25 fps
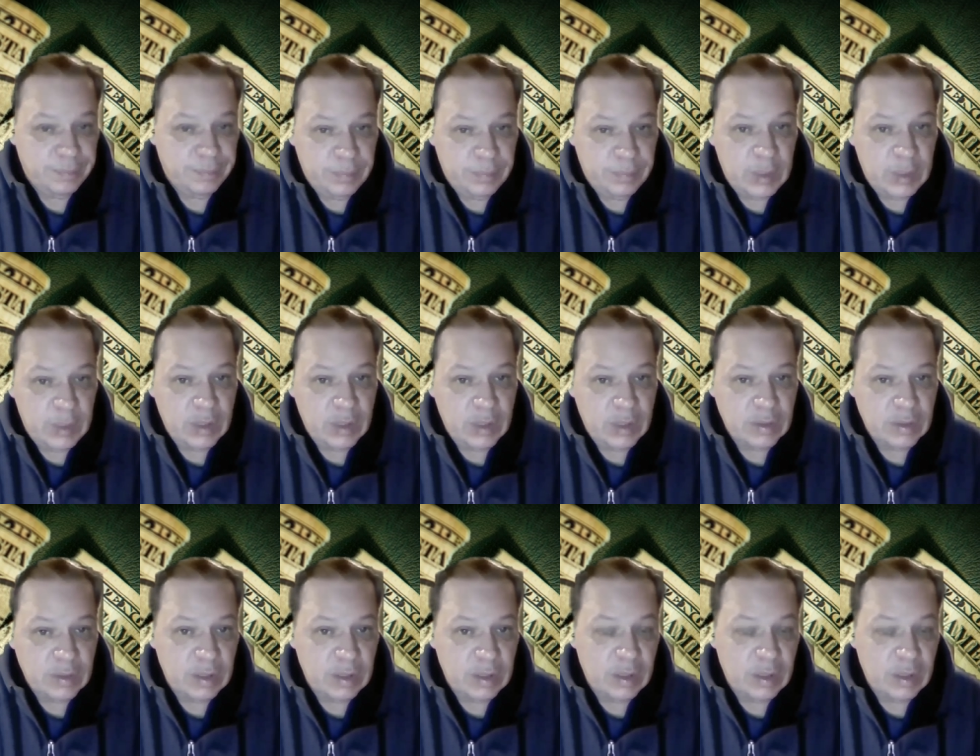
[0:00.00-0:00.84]
because,
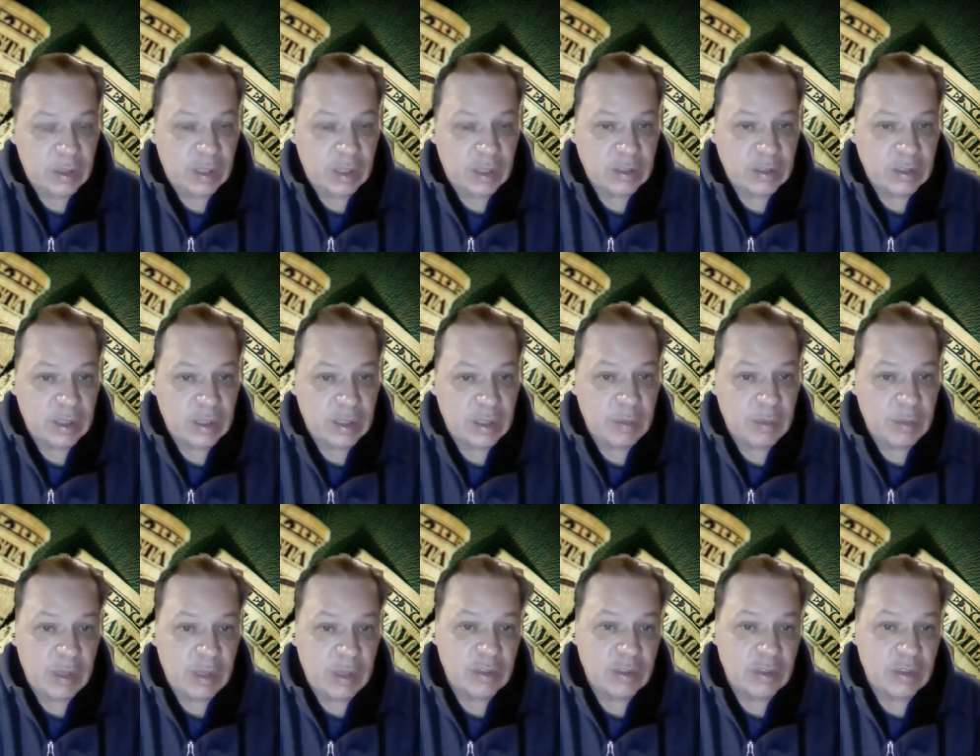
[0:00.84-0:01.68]
uh, like I said, I
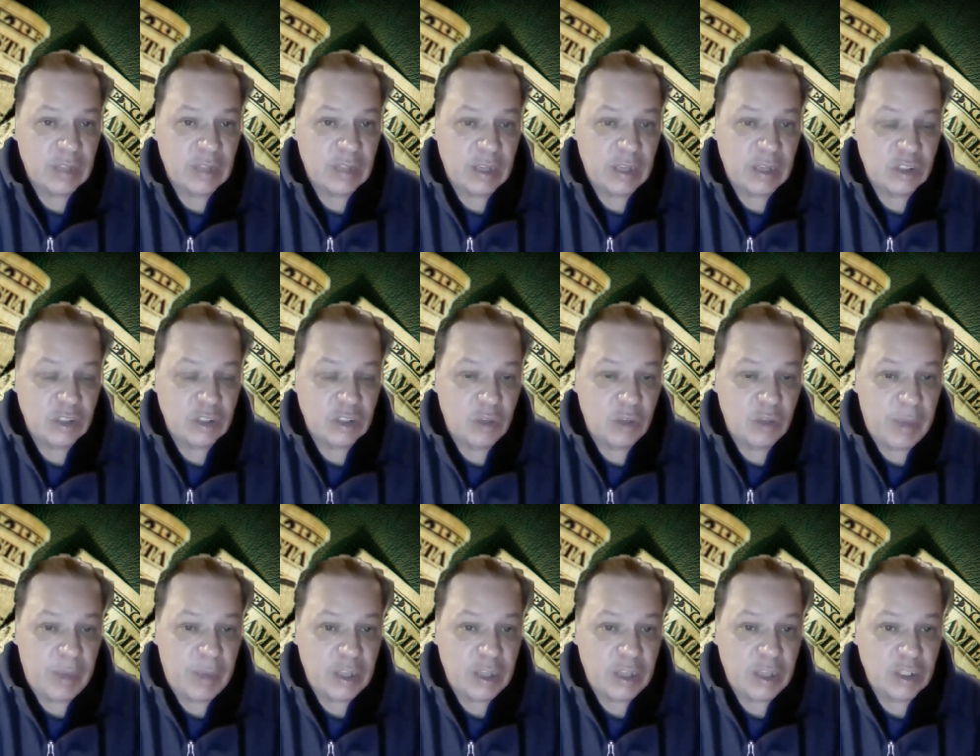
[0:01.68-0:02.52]
mean, there's that Joe
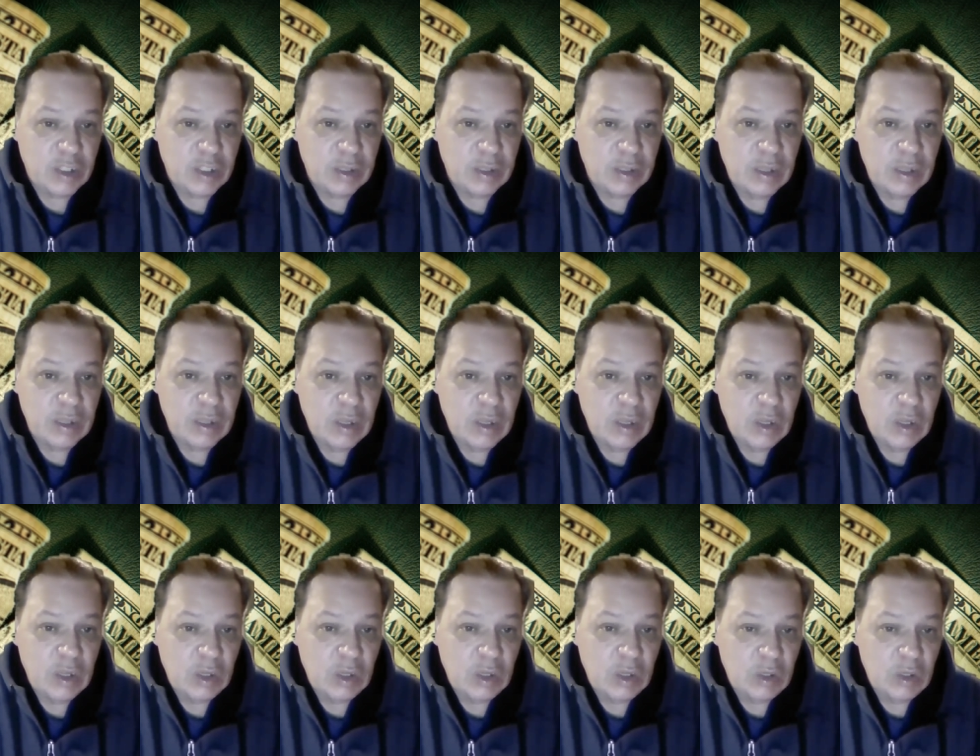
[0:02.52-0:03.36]
Manchin
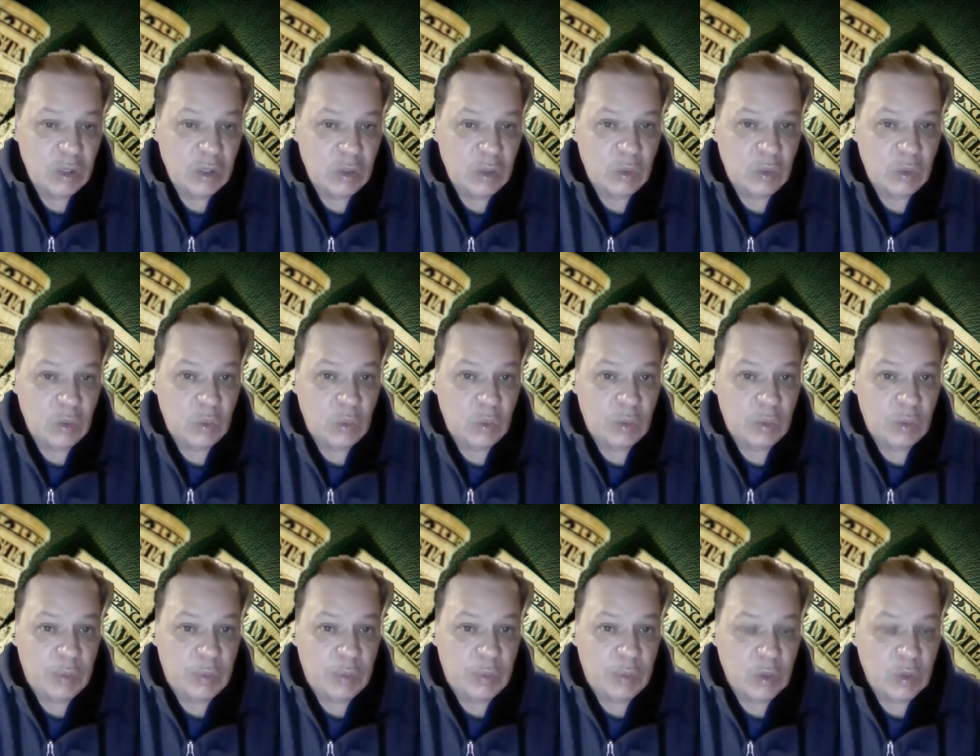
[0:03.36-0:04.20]
who
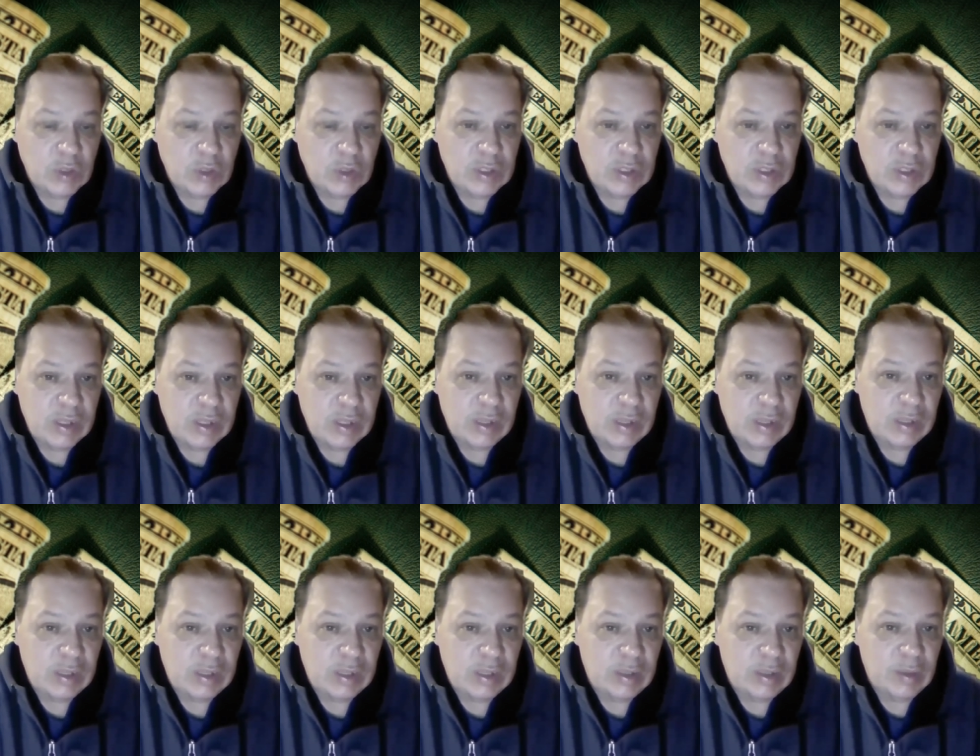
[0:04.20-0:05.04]
opposes the
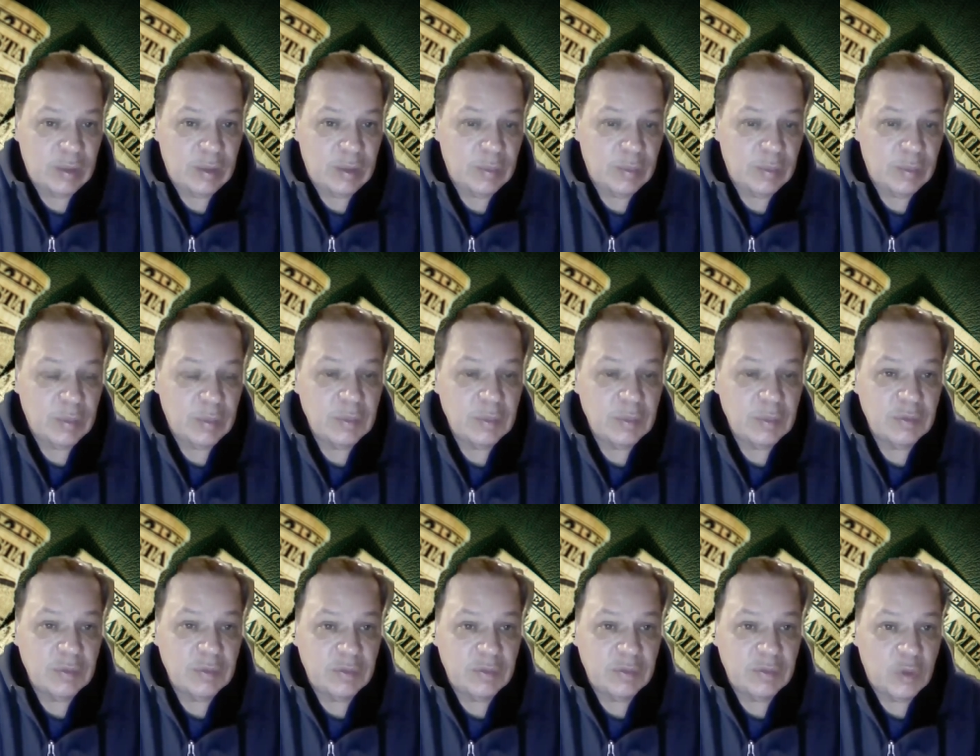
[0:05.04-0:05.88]
um,
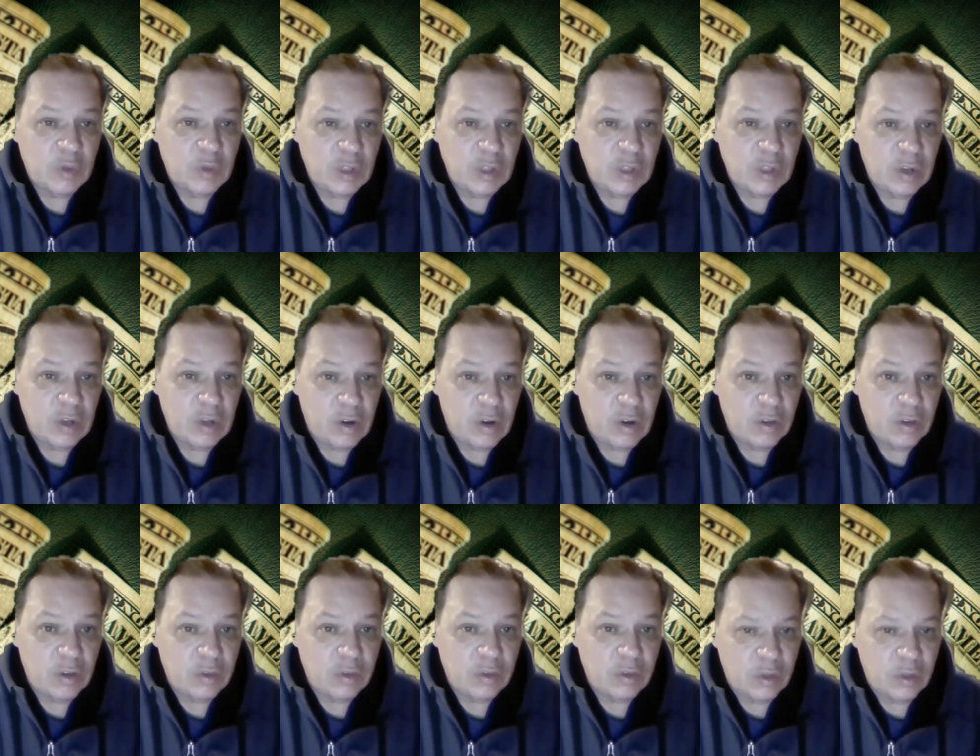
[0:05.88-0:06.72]
$1,400
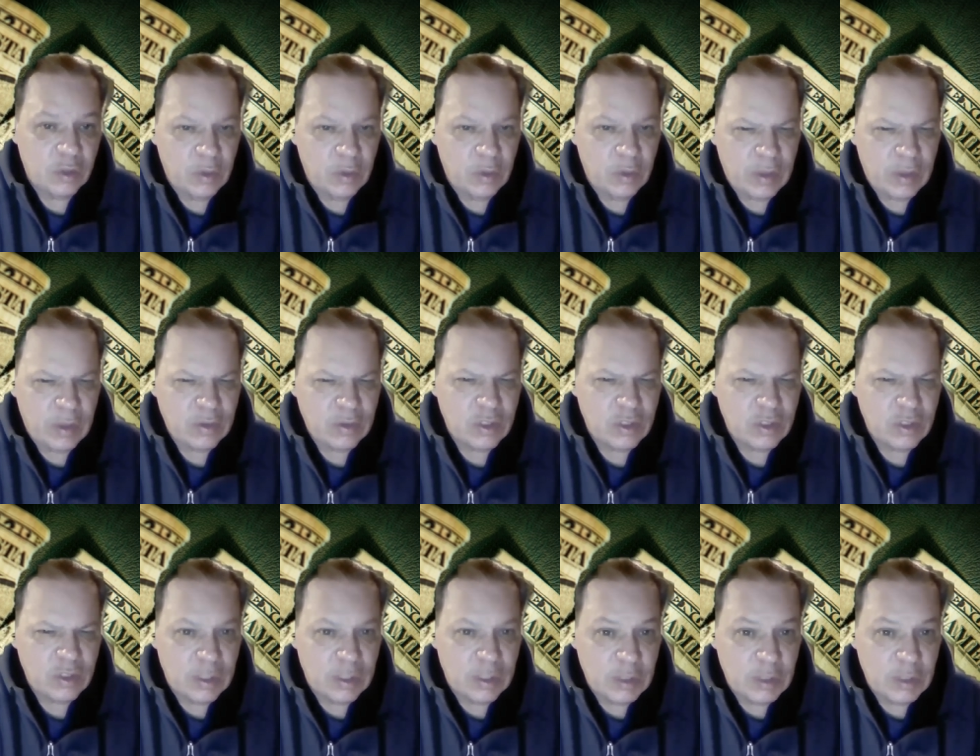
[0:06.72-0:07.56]
or $2,000
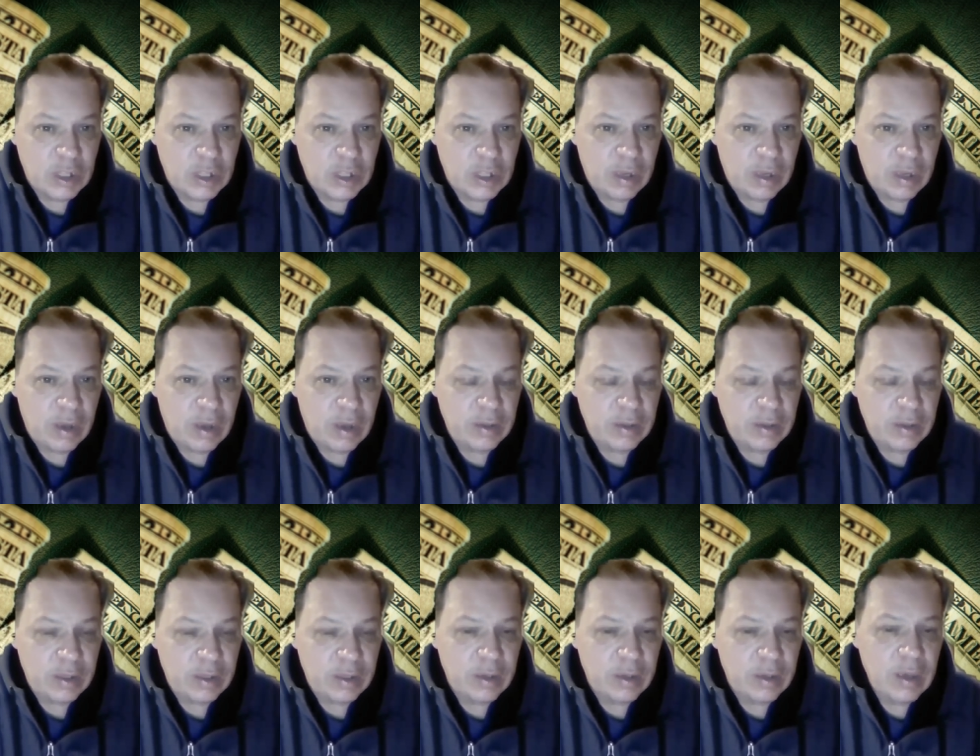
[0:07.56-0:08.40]
stimulus check
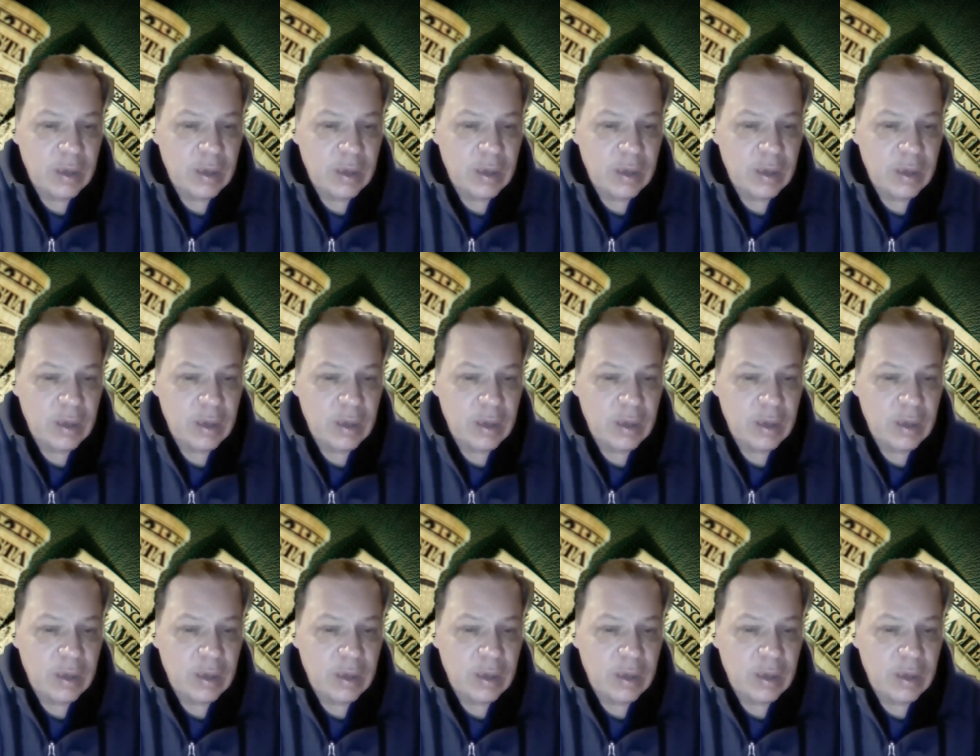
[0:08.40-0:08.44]
idea